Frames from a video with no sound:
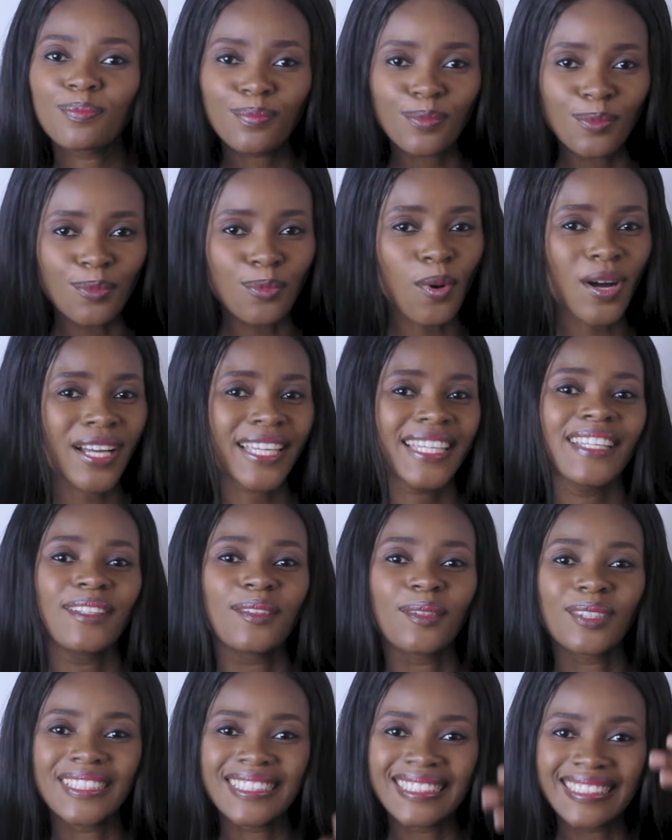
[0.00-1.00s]

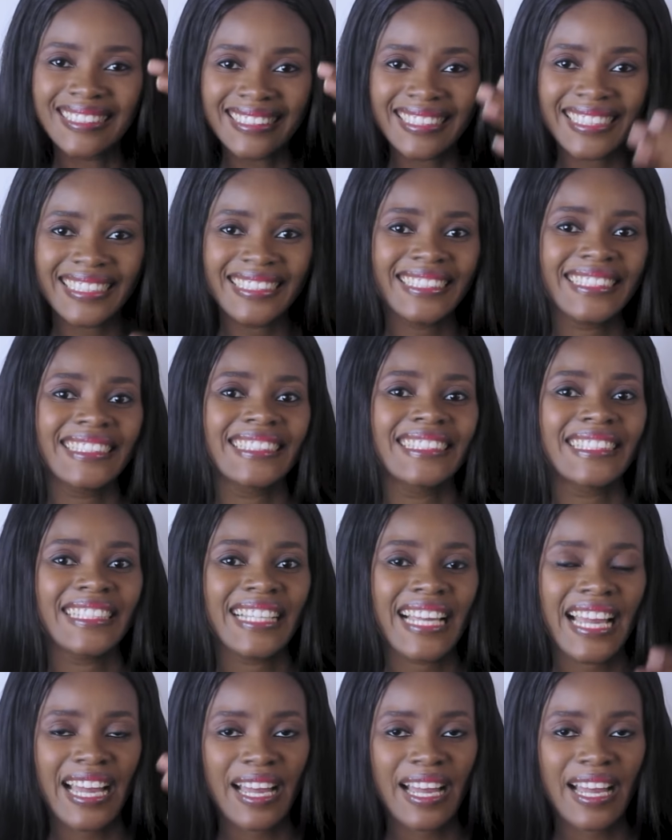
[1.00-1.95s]
working on this